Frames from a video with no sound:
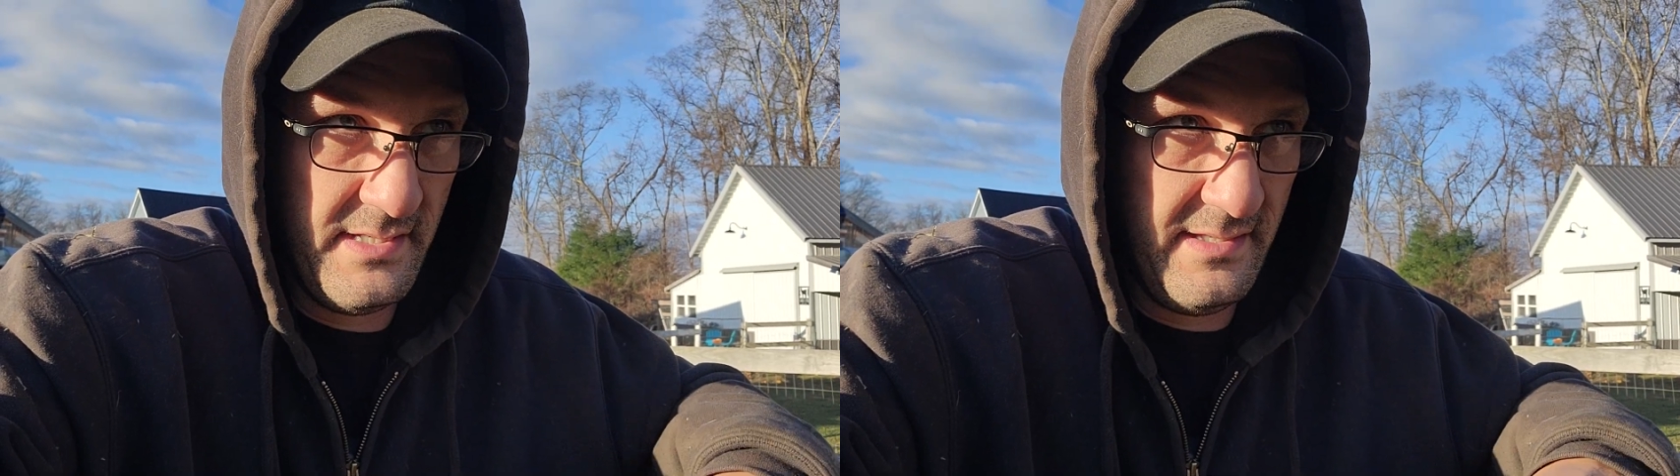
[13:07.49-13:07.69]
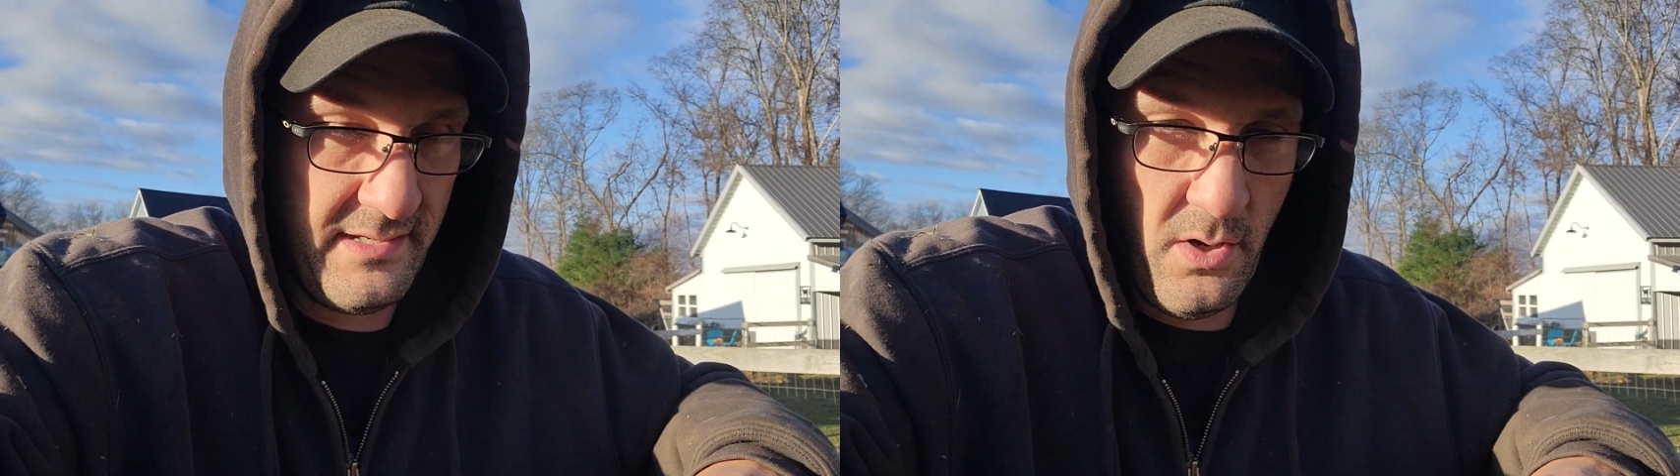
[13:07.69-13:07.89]

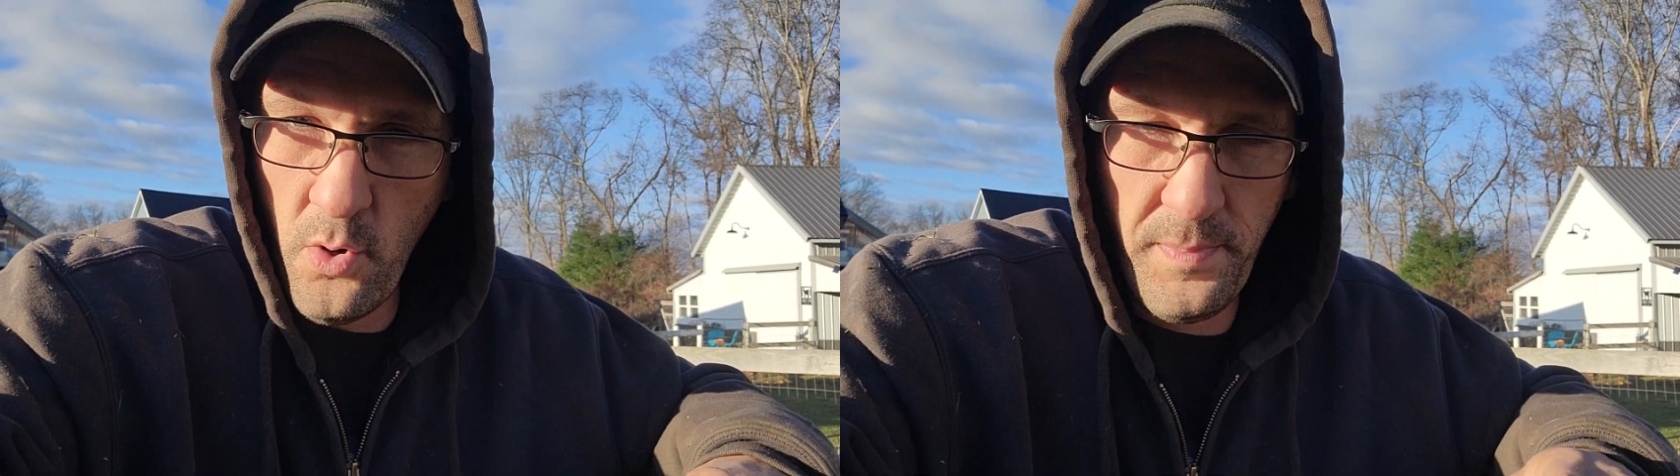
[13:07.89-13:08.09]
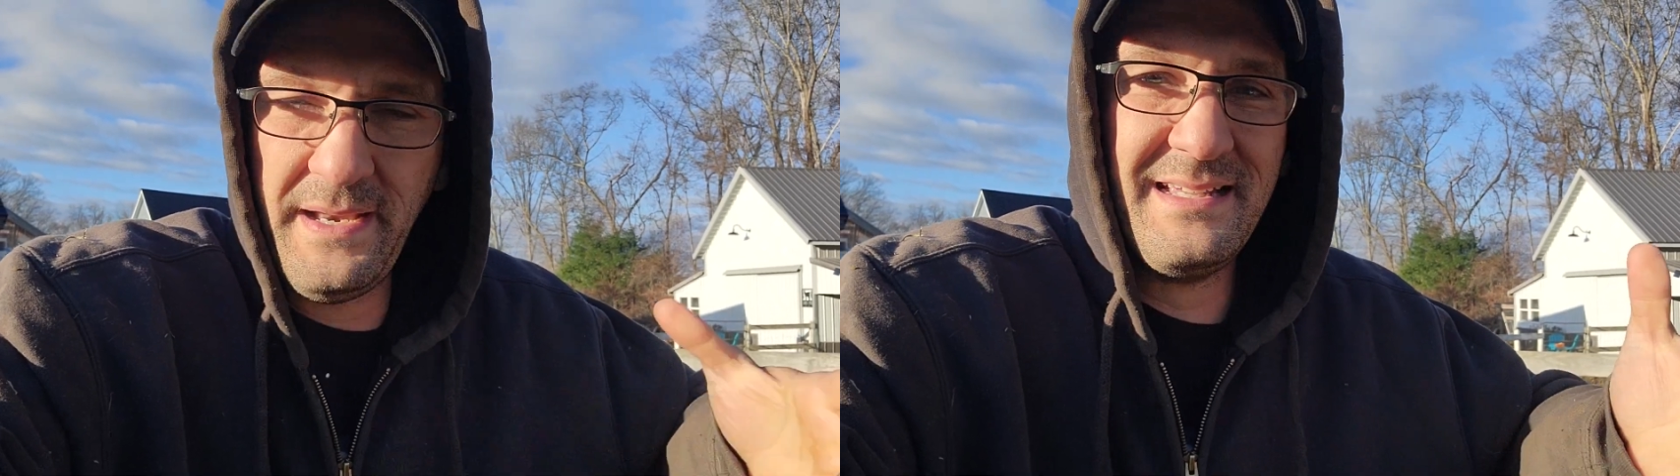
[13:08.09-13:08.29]
like
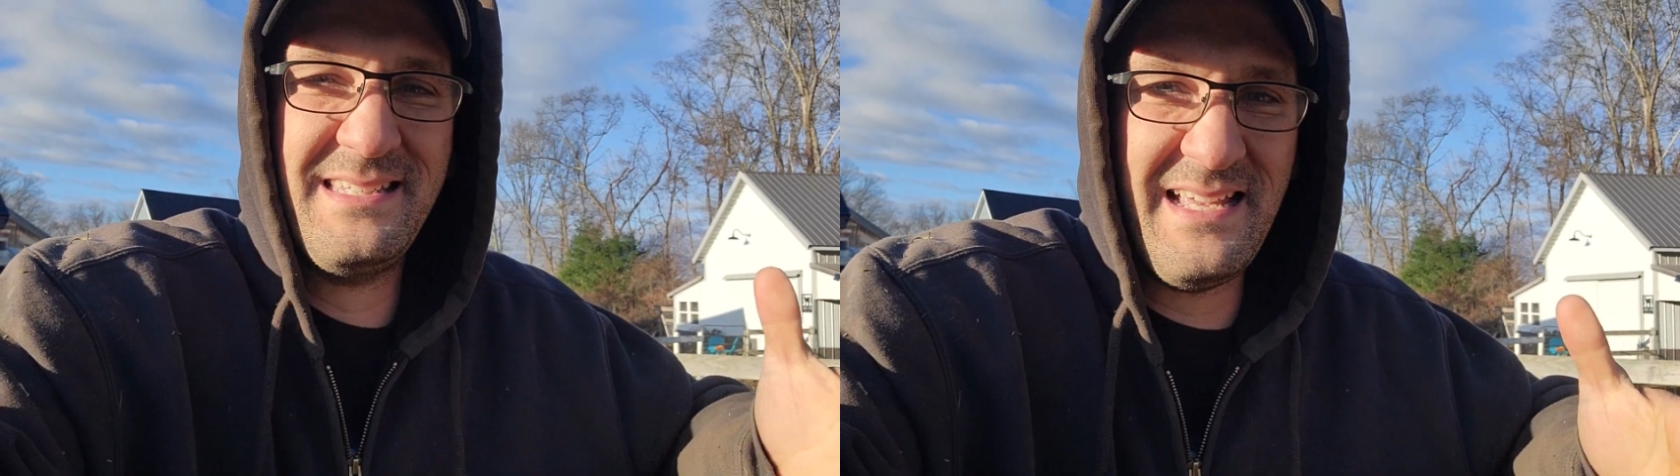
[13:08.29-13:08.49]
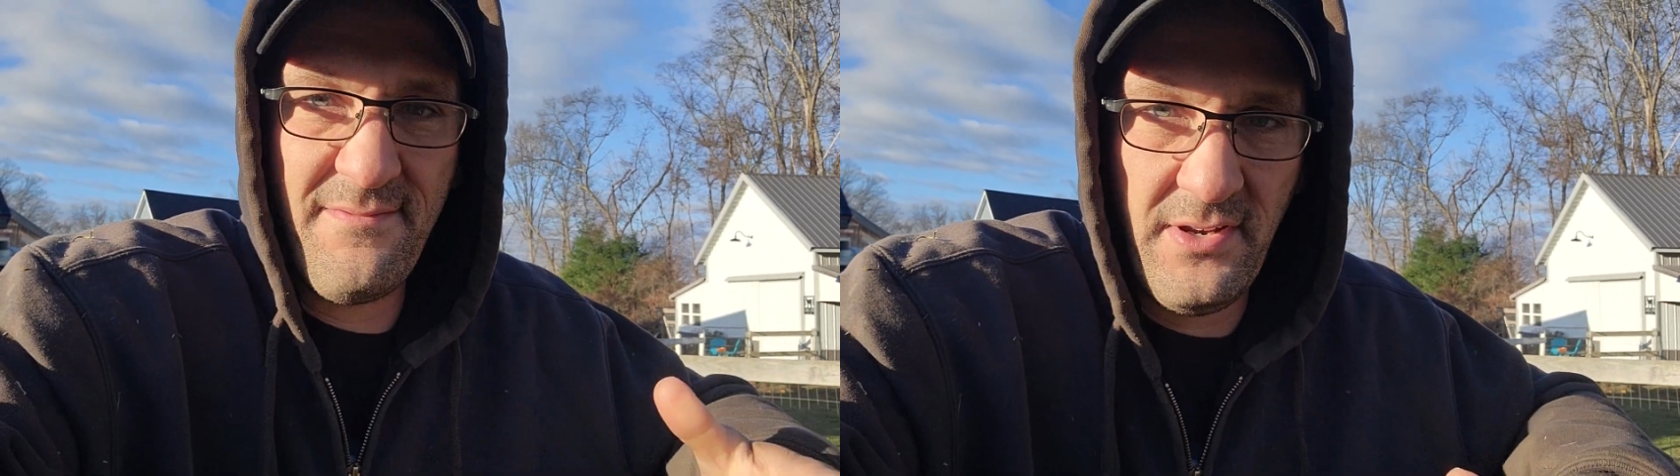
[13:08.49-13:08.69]
open at
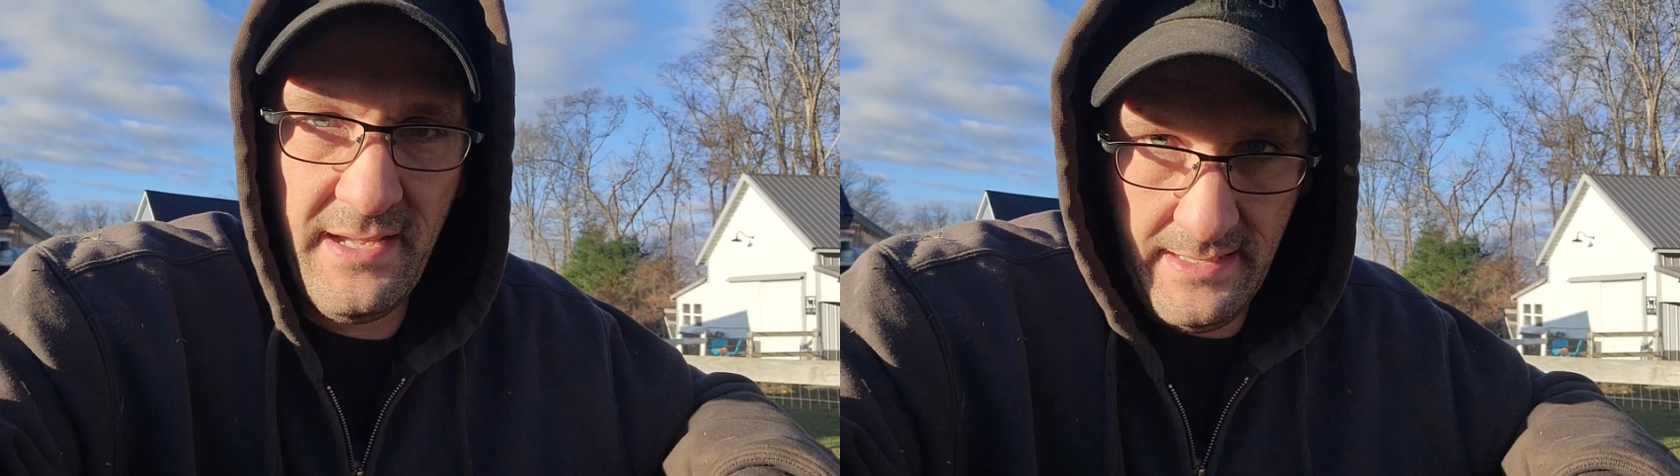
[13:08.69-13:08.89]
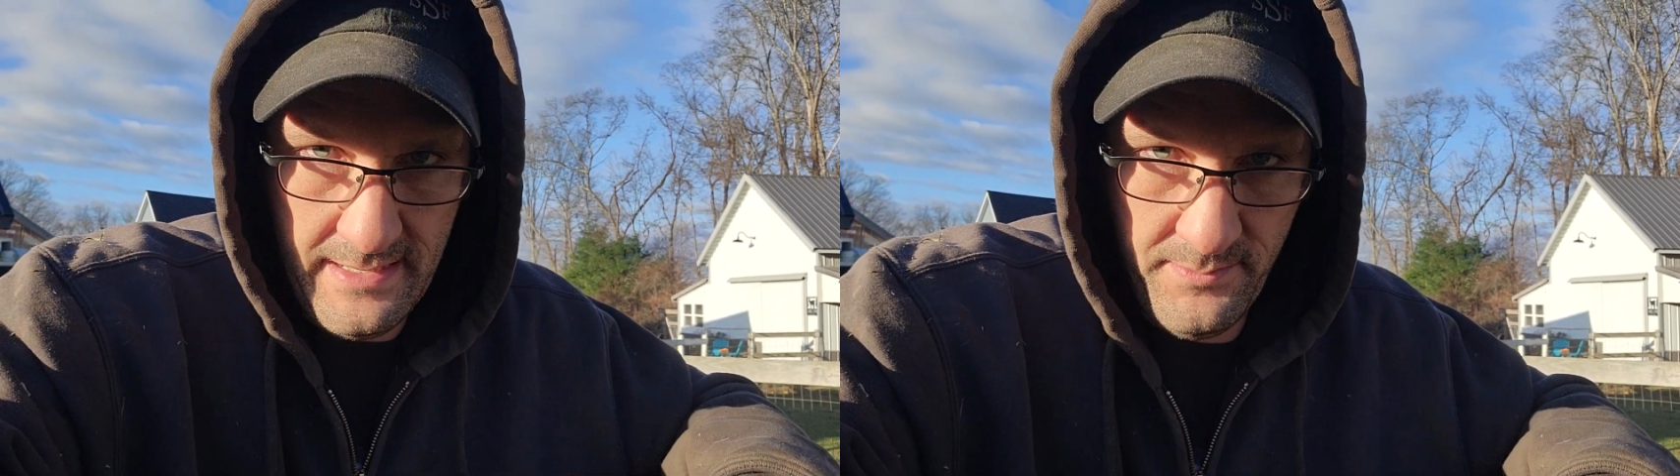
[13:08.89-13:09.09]
7
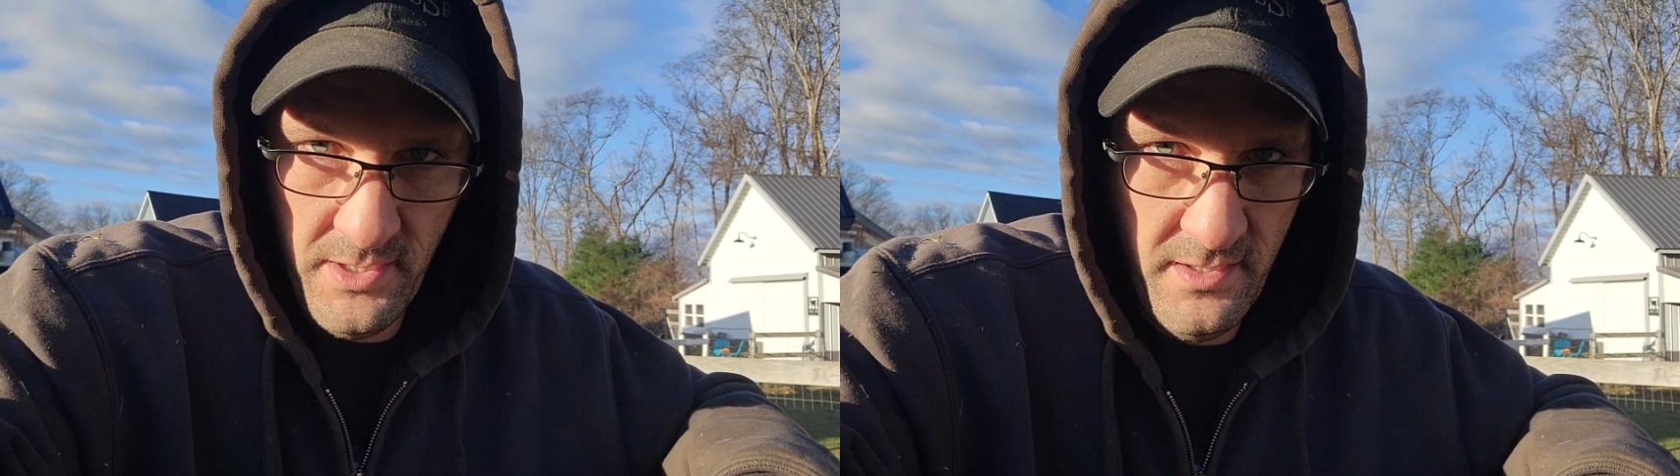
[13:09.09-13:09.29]
a.m.